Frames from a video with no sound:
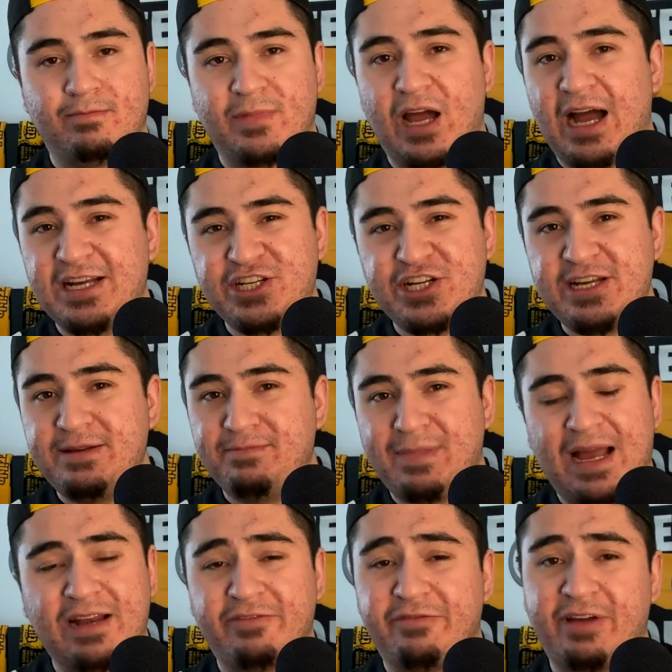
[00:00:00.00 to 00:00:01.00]
Najee
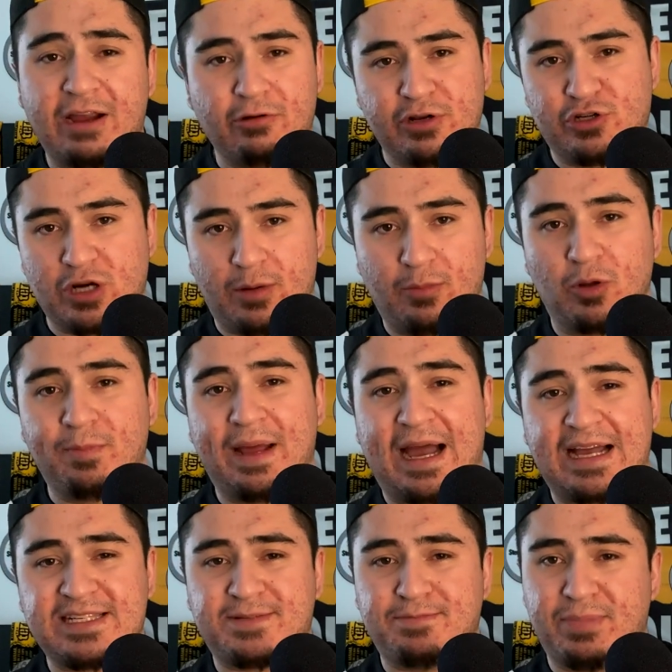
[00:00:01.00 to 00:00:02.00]
had a very troubled
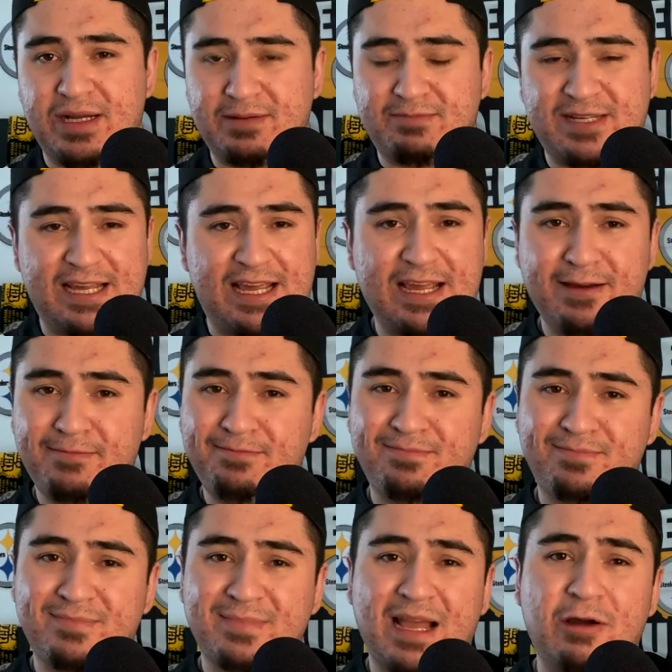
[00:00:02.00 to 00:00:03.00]
past, but to him,
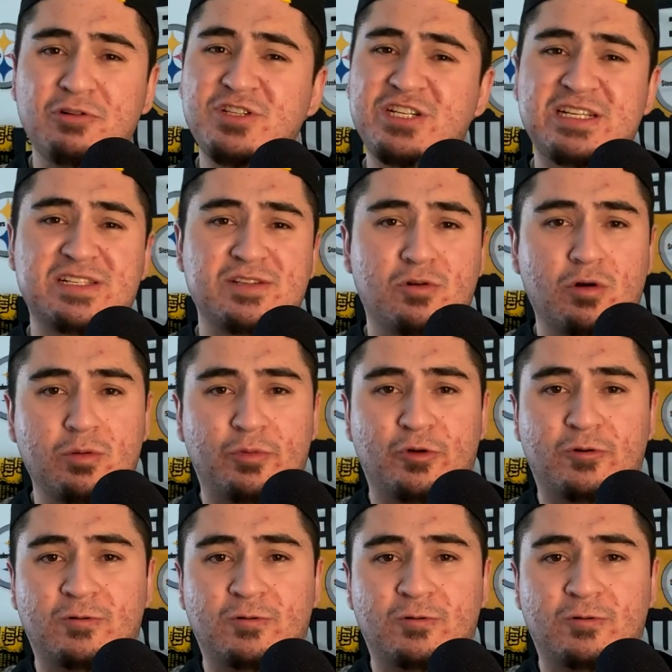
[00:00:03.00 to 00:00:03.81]
that was just normal.